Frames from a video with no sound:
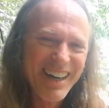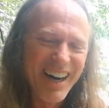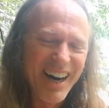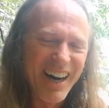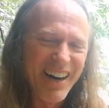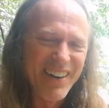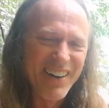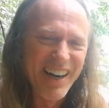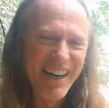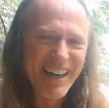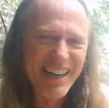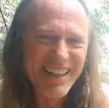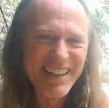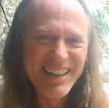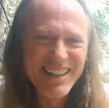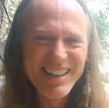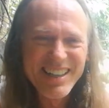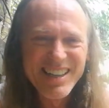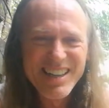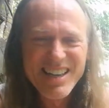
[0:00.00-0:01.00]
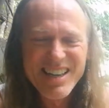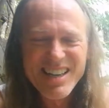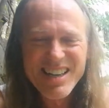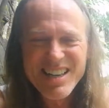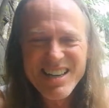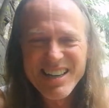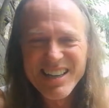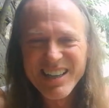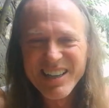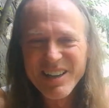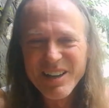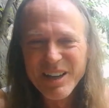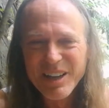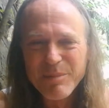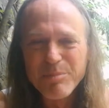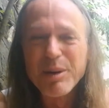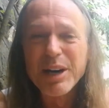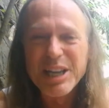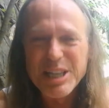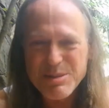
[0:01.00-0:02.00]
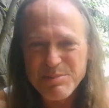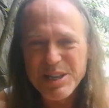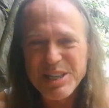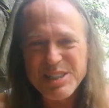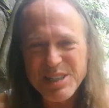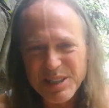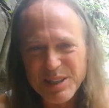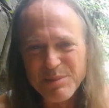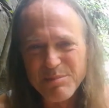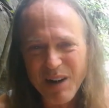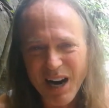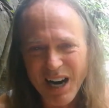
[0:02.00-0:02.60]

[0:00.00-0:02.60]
All right. Brings me to the